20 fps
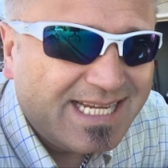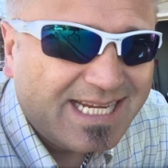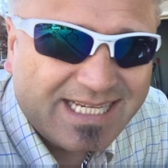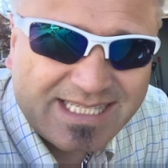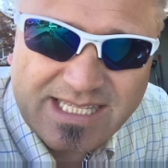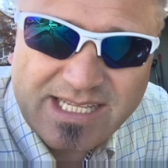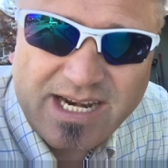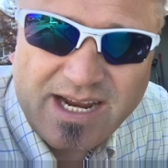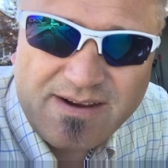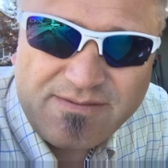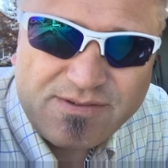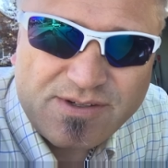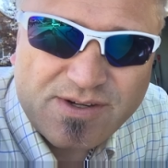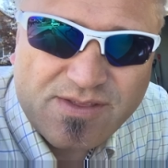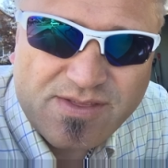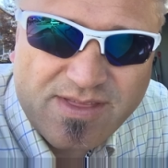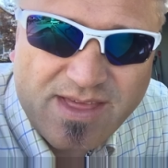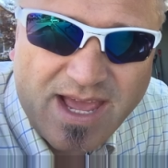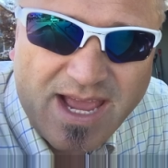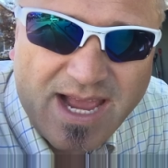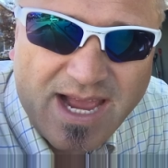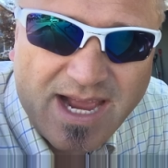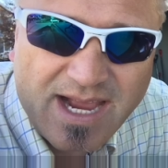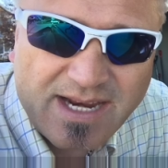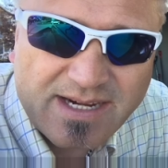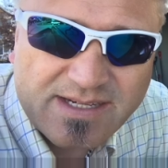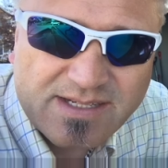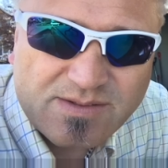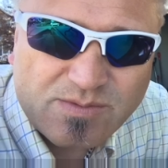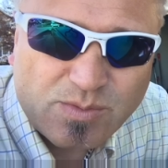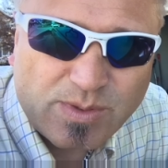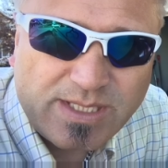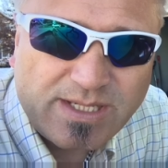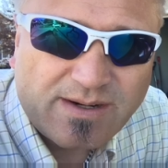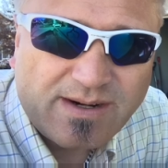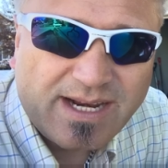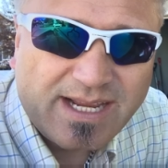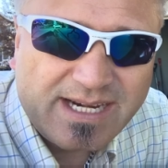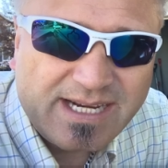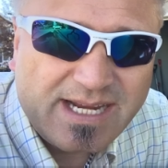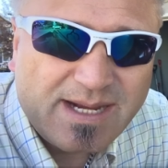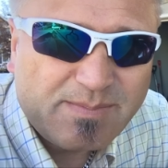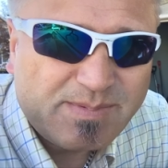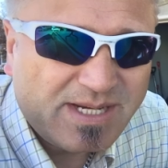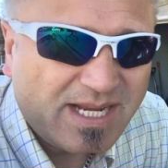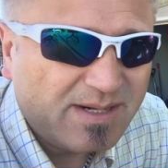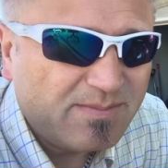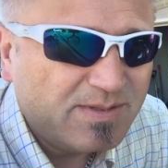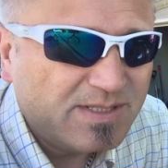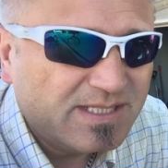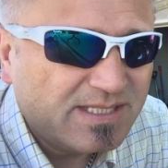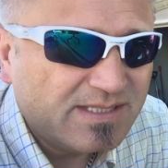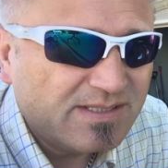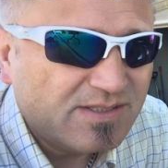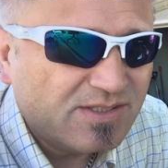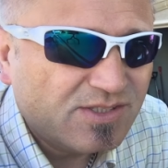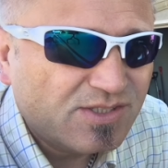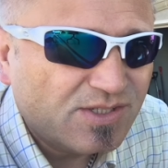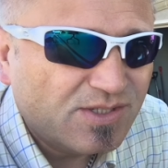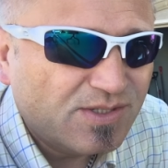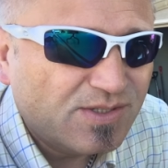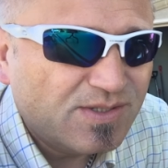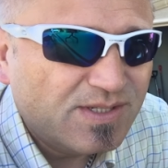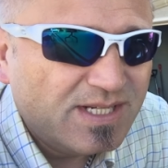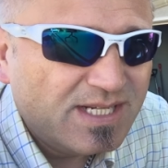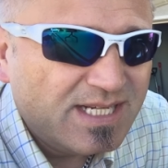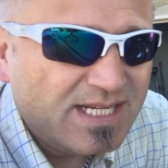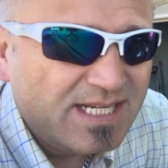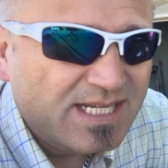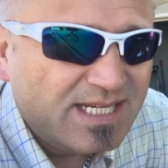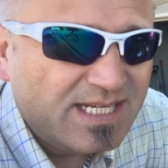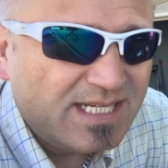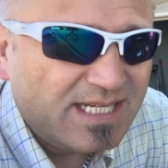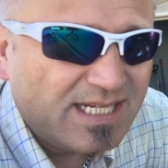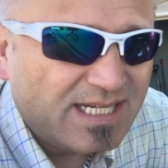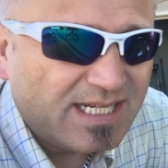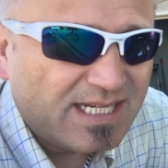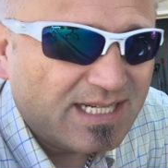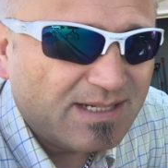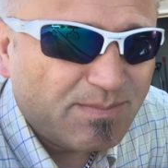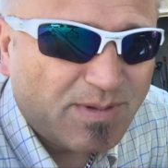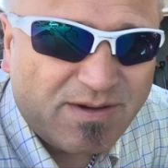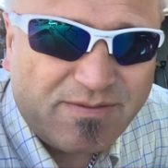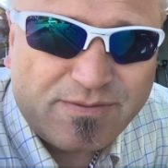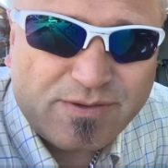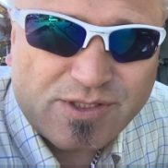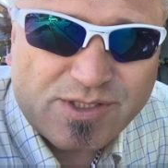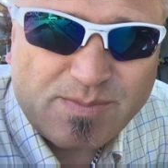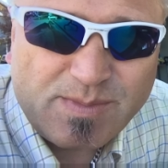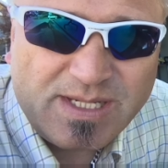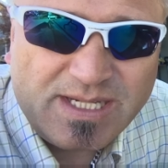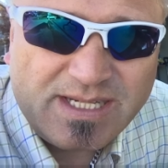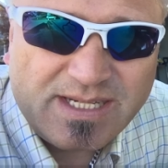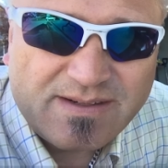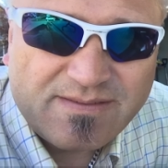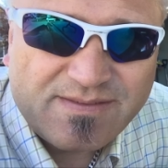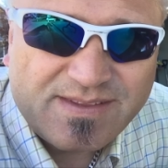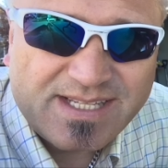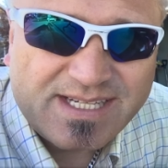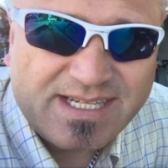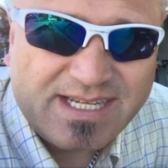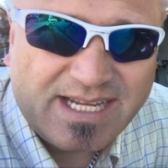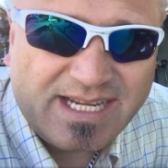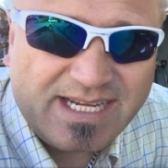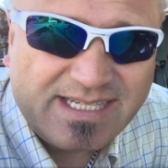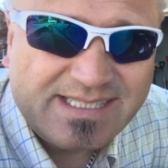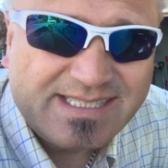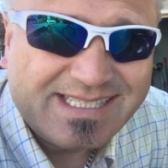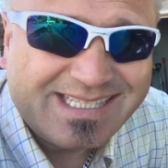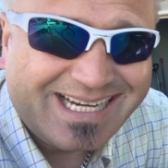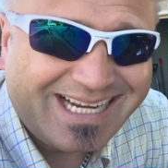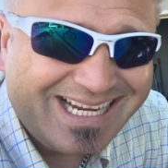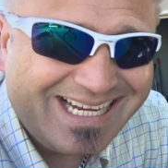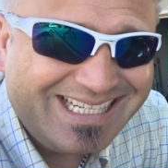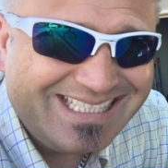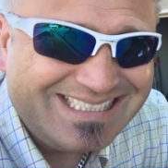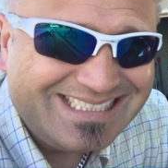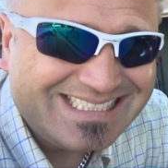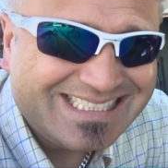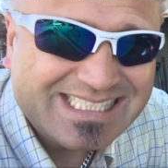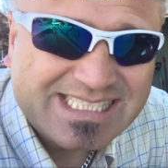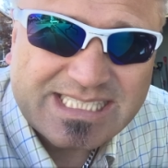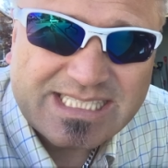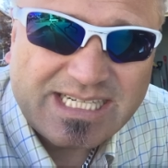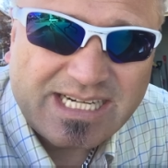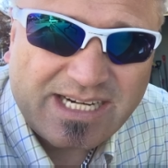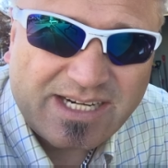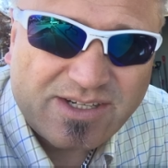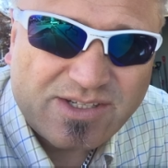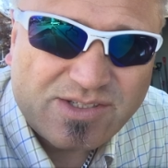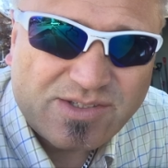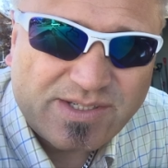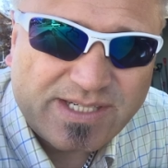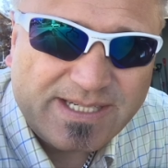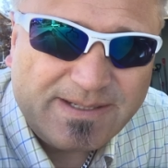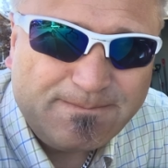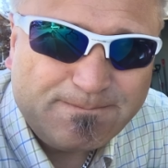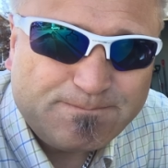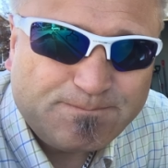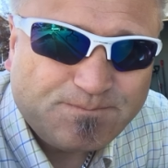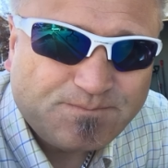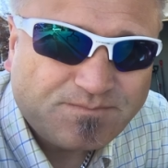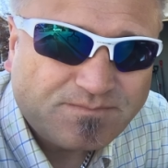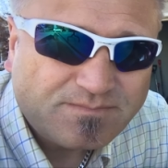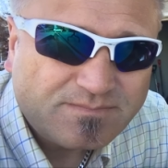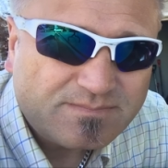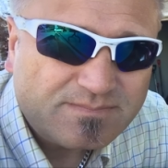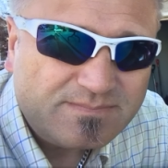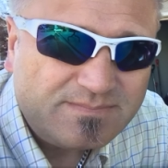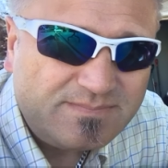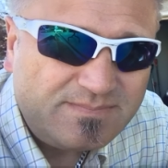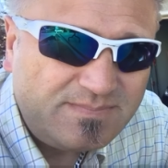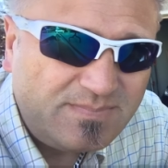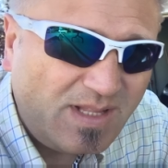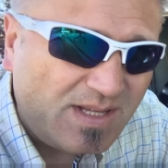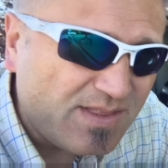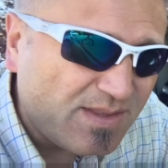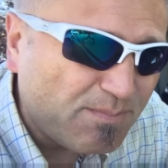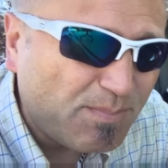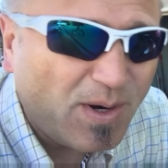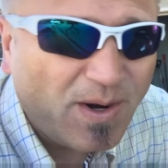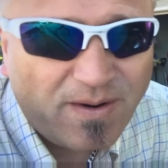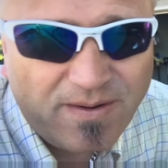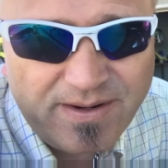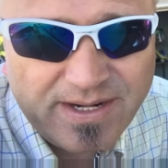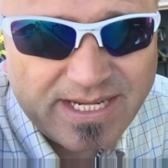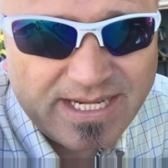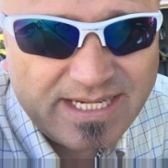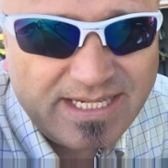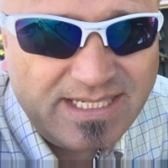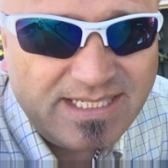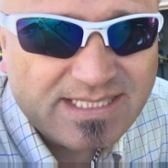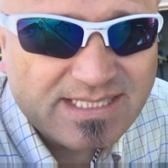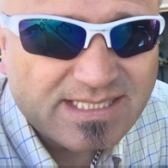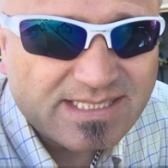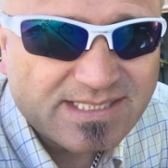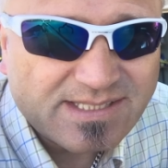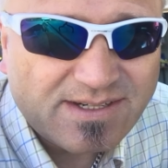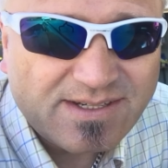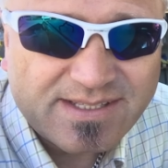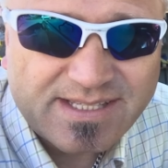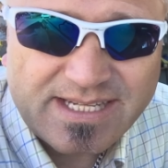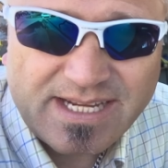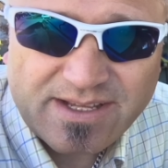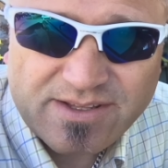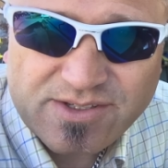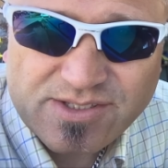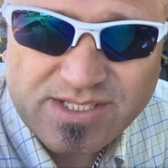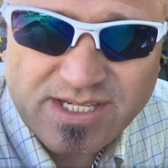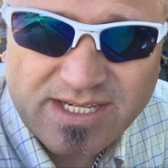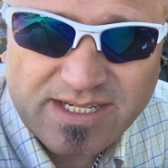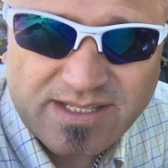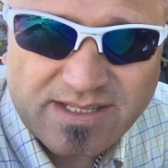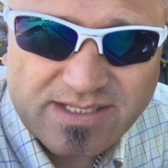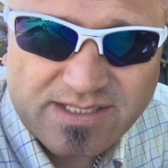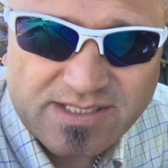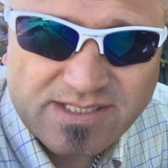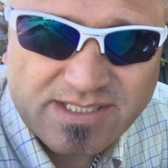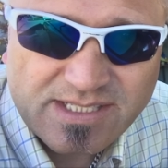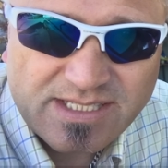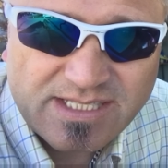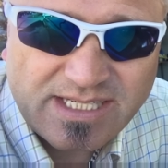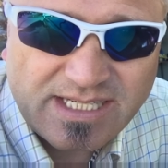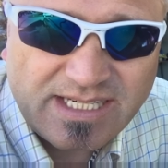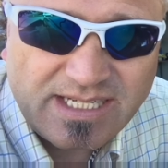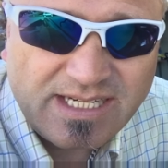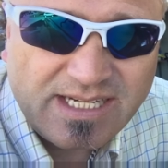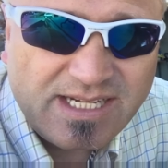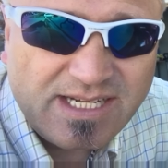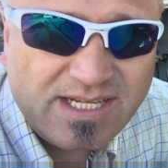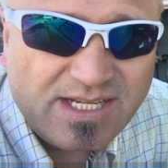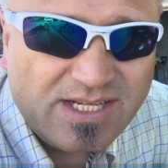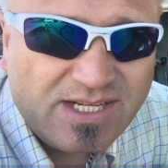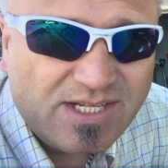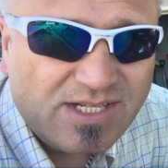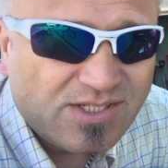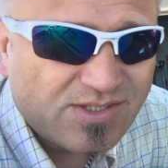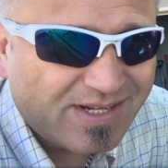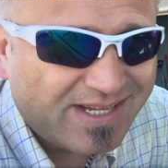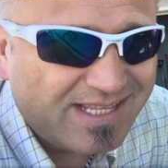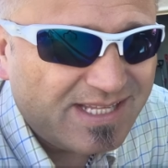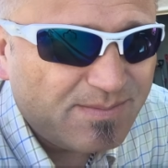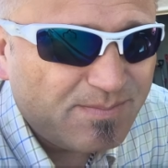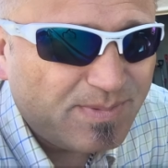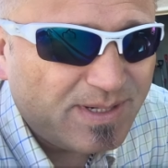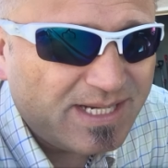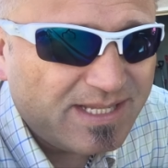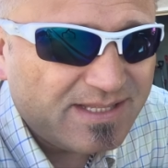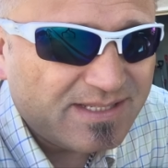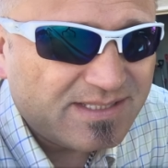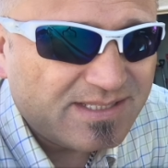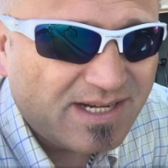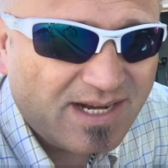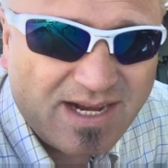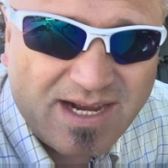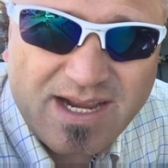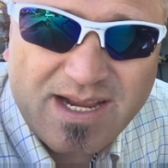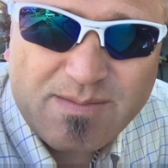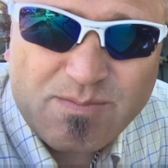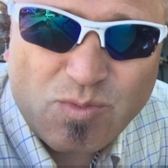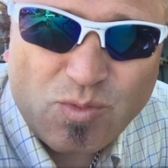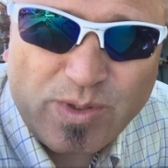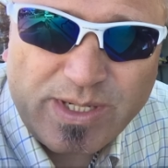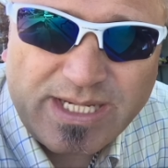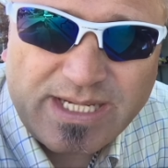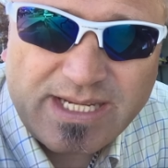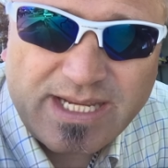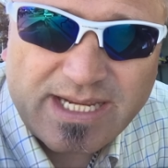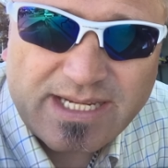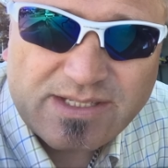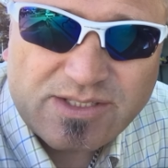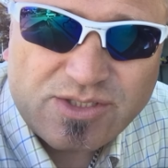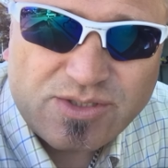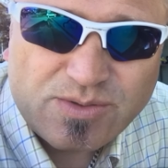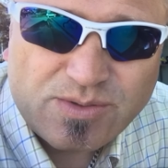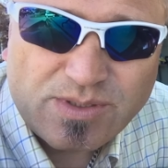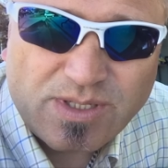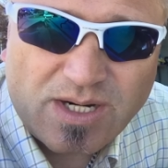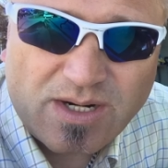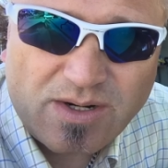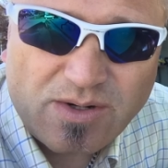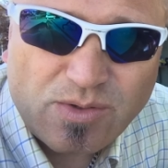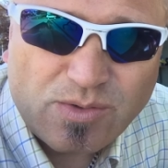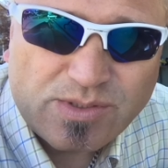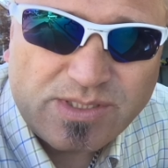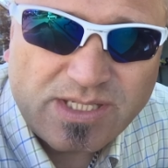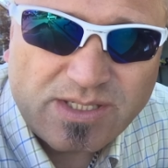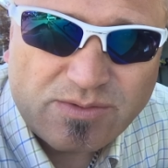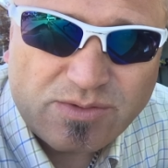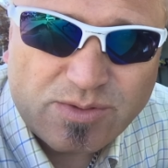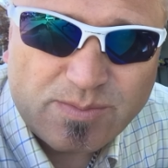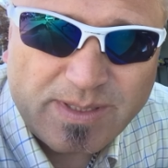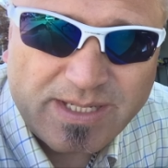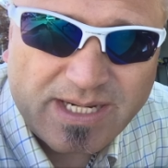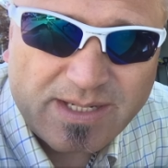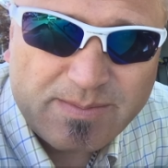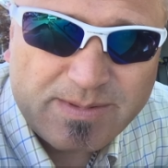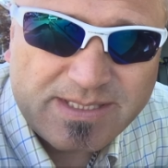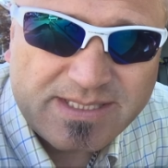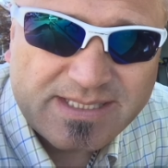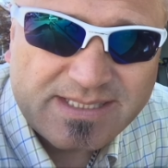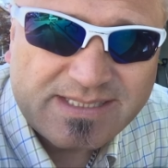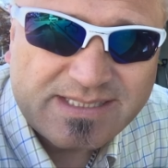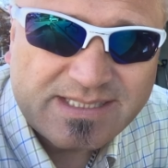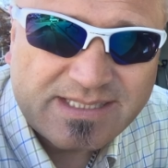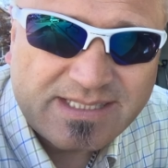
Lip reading: and then after that we are heading up to Edmonton. So my first meeting of the day today is in Airdrie. The party is on the other side of the city, so I think by the time we get to our hotel room in Edmonton